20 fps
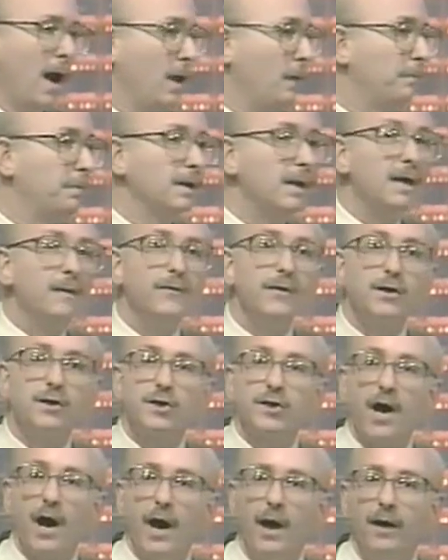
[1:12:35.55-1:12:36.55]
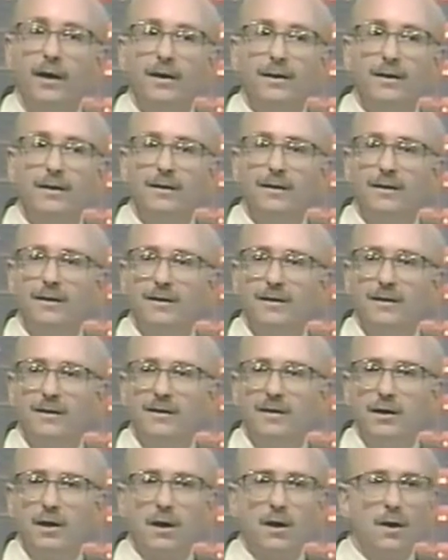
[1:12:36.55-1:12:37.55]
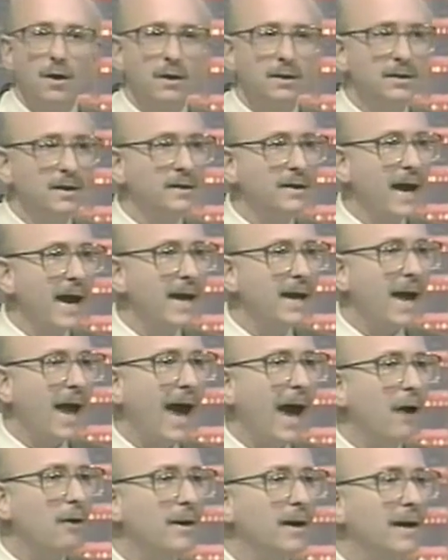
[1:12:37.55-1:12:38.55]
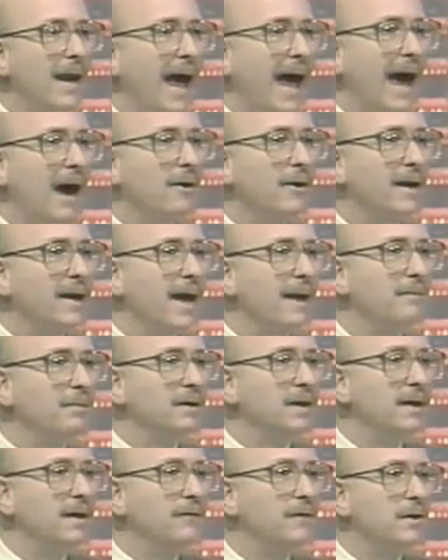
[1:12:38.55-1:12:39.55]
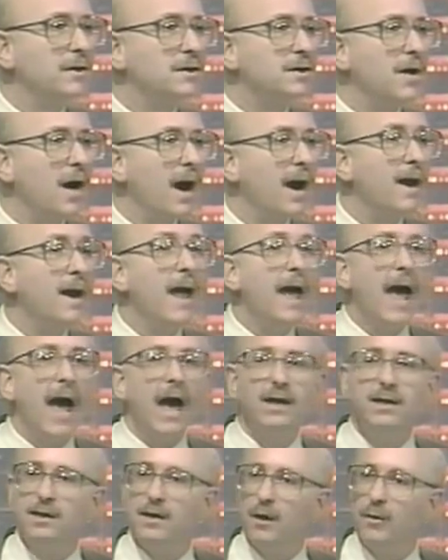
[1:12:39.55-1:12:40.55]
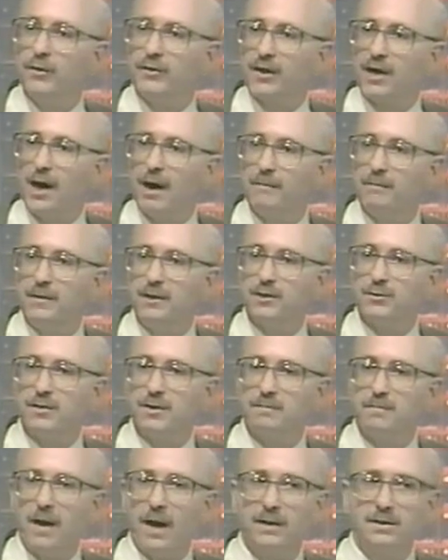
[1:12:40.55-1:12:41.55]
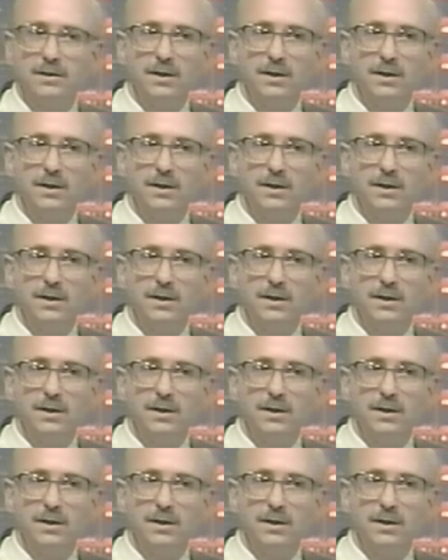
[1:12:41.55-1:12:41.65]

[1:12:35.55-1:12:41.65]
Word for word: don't believe your chart. You cooked the data. How can, how can I believe your chart? And you know what the company's response